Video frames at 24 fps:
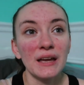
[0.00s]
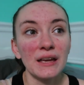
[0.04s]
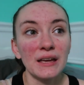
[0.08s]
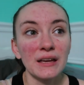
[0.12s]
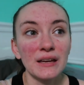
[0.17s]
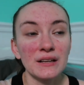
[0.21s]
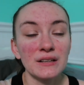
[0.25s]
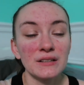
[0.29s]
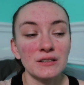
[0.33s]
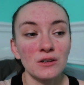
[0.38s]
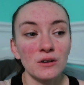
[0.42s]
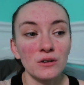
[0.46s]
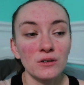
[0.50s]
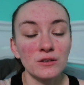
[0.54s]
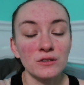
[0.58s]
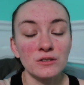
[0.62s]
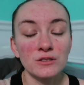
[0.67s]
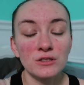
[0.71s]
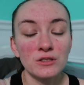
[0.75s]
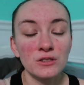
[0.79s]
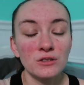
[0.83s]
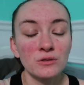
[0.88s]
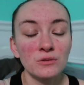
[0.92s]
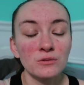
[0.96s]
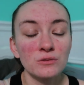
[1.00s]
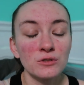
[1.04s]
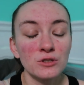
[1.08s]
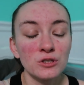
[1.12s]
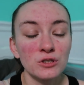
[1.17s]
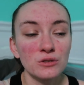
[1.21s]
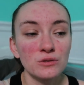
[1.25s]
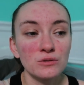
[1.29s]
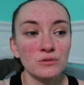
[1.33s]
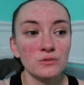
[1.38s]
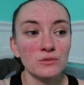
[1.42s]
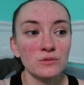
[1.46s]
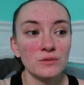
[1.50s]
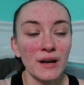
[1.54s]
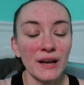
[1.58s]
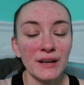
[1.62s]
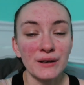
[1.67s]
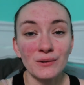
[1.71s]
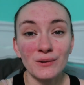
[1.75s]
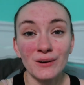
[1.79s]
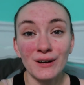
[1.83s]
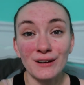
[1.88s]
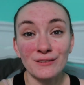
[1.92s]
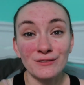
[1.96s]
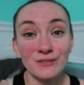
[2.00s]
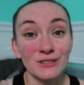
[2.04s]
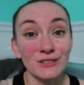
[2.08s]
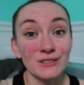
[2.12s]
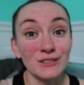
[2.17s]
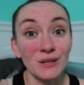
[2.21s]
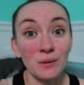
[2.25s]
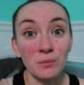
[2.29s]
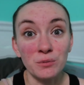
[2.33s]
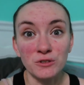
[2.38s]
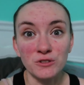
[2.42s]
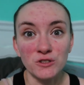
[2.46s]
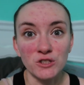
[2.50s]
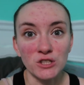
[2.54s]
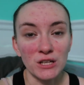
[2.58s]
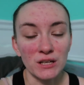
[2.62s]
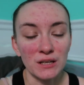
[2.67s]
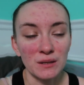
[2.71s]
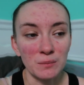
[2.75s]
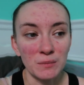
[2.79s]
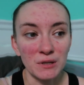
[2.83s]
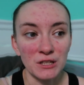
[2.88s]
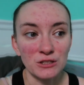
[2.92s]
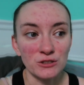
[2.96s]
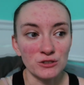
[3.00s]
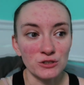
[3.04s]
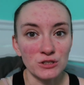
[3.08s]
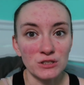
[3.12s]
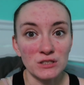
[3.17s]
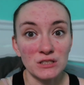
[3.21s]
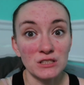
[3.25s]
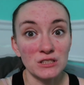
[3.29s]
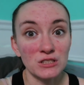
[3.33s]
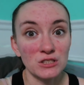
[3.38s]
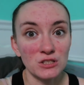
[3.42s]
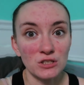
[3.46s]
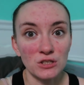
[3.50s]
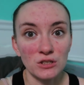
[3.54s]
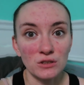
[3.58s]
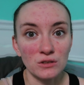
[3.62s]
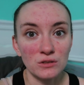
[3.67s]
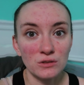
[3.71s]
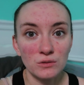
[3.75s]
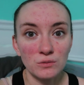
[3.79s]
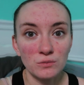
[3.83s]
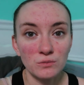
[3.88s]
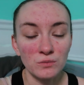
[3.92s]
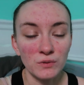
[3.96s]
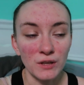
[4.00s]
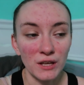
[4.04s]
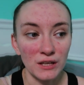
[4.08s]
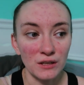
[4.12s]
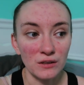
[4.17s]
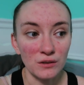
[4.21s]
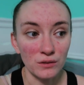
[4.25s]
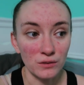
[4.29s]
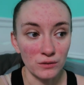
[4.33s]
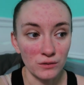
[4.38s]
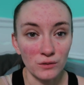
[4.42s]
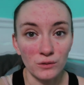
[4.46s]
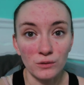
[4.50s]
and also two, I don't have to double check and make sure that it's cooked like